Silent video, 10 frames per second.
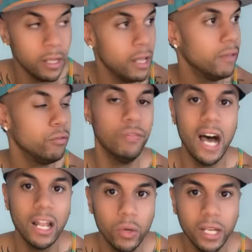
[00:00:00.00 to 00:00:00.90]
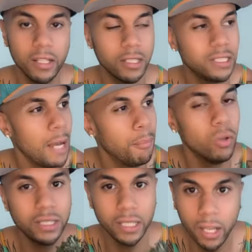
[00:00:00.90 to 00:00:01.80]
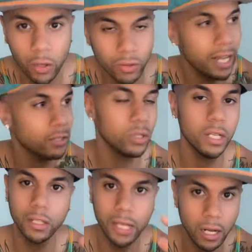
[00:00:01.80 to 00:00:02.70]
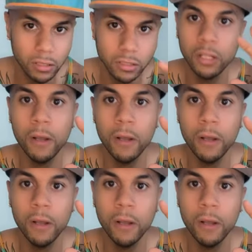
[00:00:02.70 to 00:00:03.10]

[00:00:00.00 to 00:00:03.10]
if you follow any of the top holistic health, natural healer doctors,